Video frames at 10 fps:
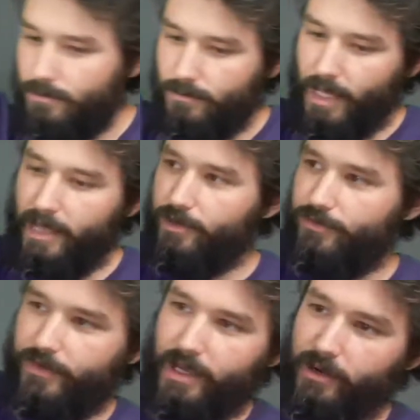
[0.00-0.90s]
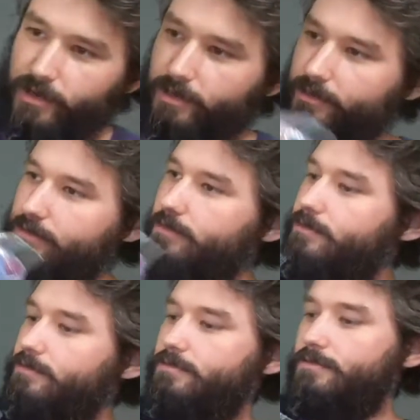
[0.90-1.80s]
Take your figure,
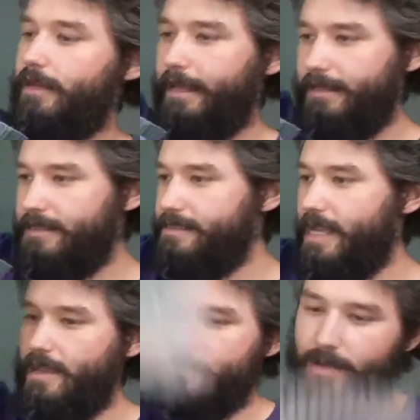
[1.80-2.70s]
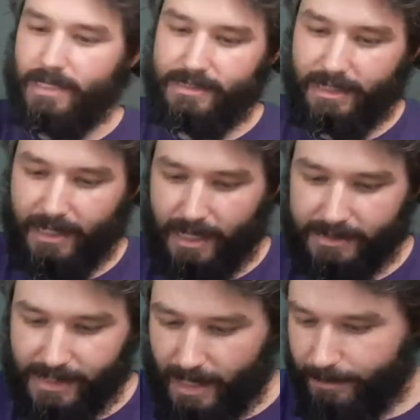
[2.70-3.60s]
same basic
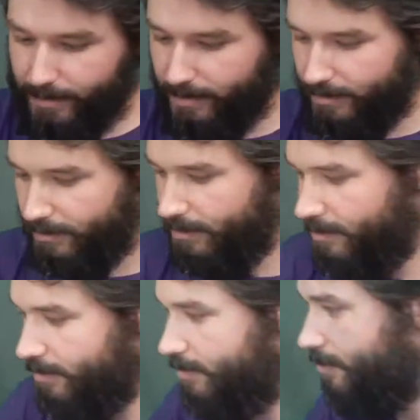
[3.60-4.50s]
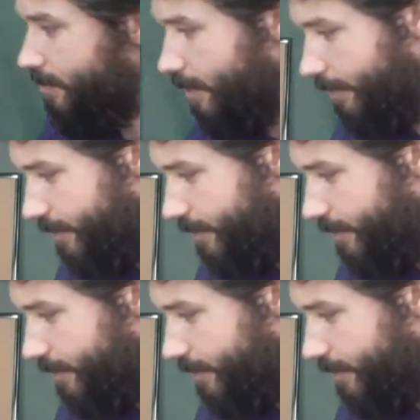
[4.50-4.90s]
concept of